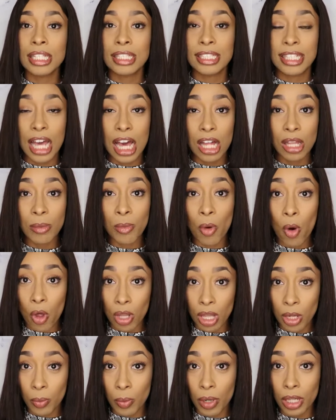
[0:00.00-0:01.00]
tell them
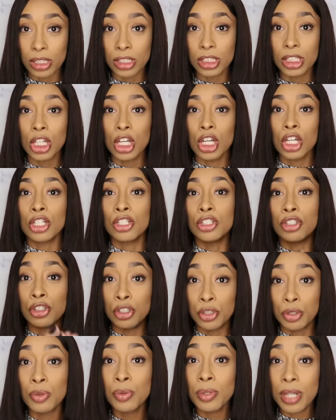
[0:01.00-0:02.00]
all at once.
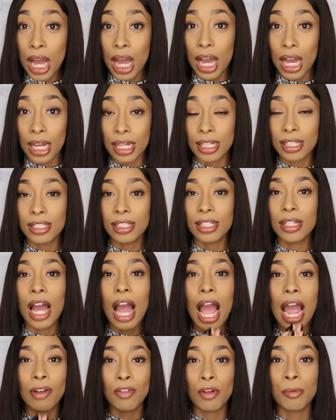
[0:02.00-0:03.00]
Do not,
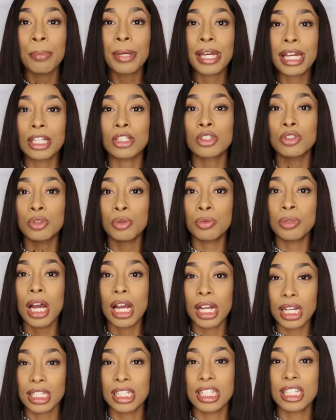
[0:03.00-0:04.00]
I repeat, do
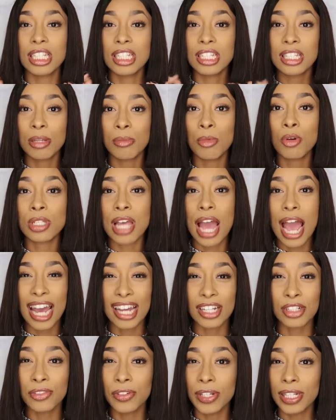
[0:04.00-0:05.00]
not, because this is the most
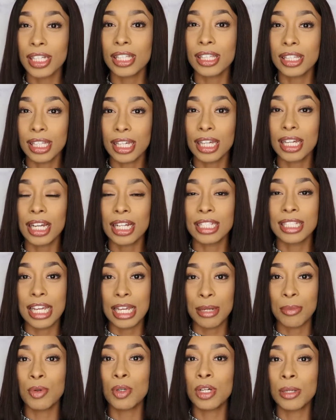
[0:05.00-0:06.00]
aggravating thing a
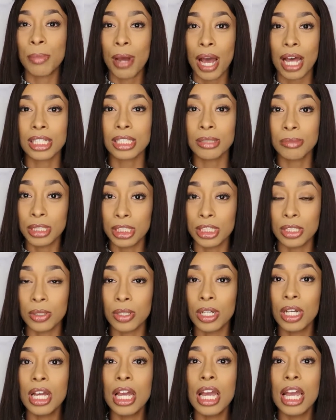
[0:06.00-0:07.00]
table could possibly do.
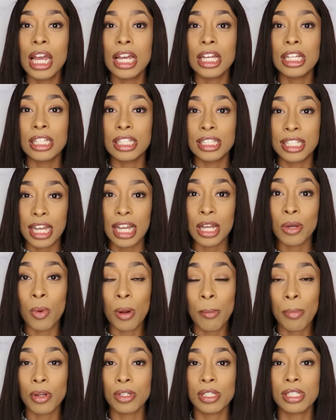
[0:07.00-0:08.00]
Say
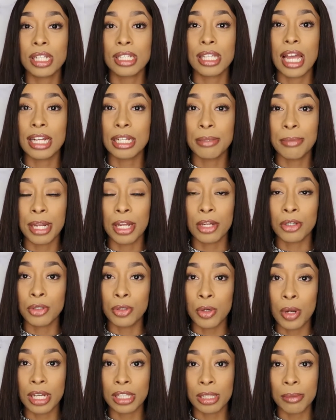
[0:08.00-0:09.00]
one person says, I need mayo, you
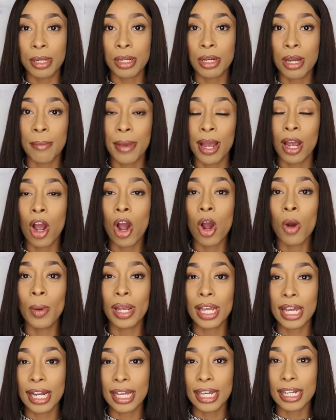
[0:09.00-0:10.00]
go get the mayo, come back. Oh
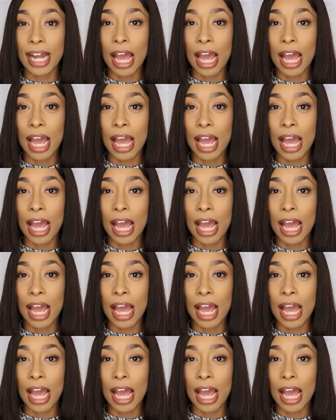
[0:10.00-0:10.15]
wait, can I get